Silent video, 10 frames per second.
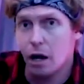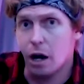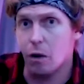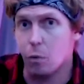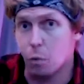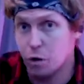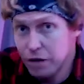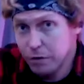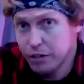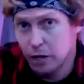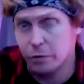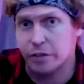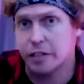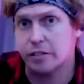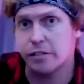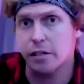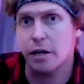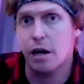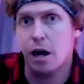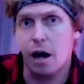Uh, we've never dealt with this.
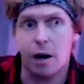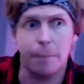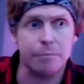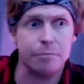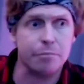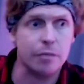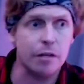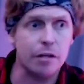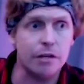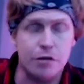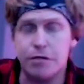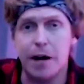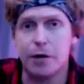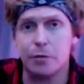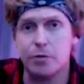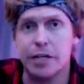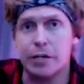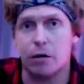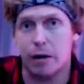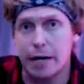Um, if you find a
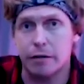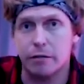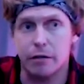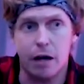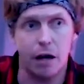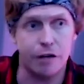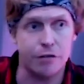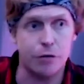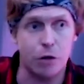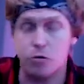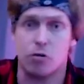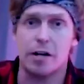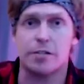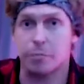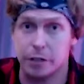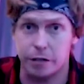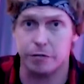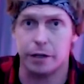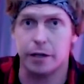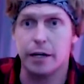routine, great. Uh, if you don't, try something
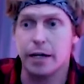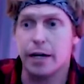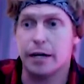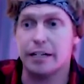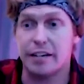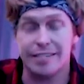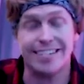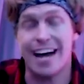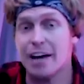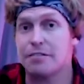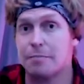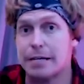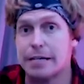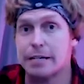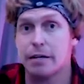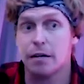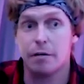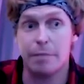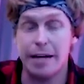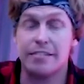different. It doesn't have to be
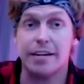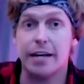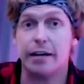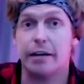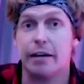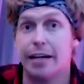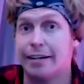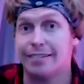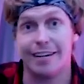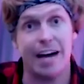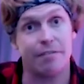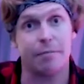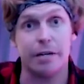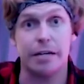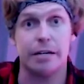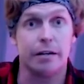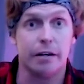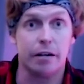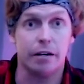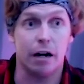painstaking, and it doesn't have to be,
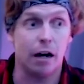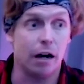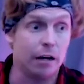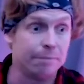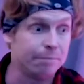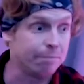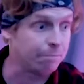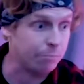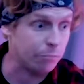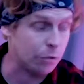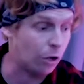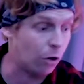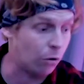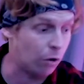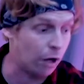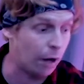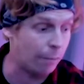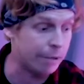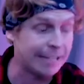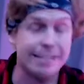um, you know, a, a,
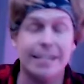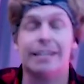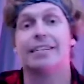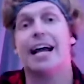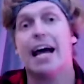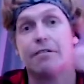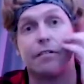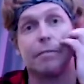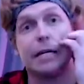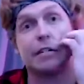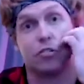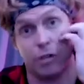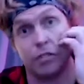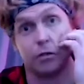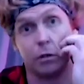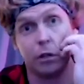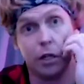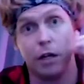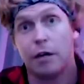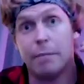big. It doesn't have to be stressful.
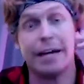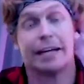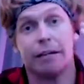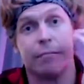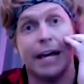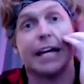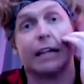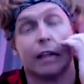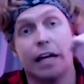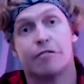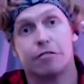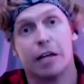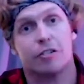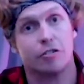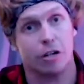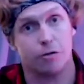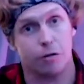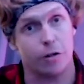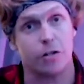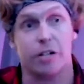Make it make life less
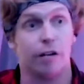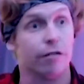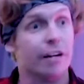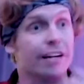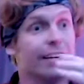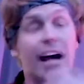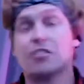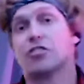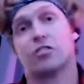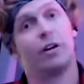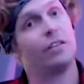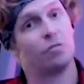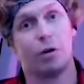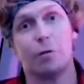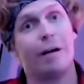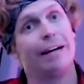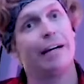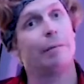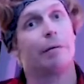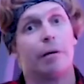stressful for yourself, not just during this weird
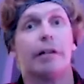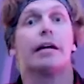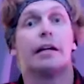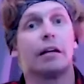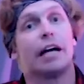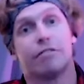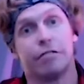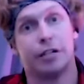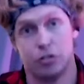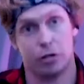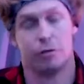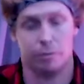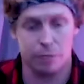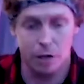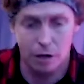pandemic, but in life in general.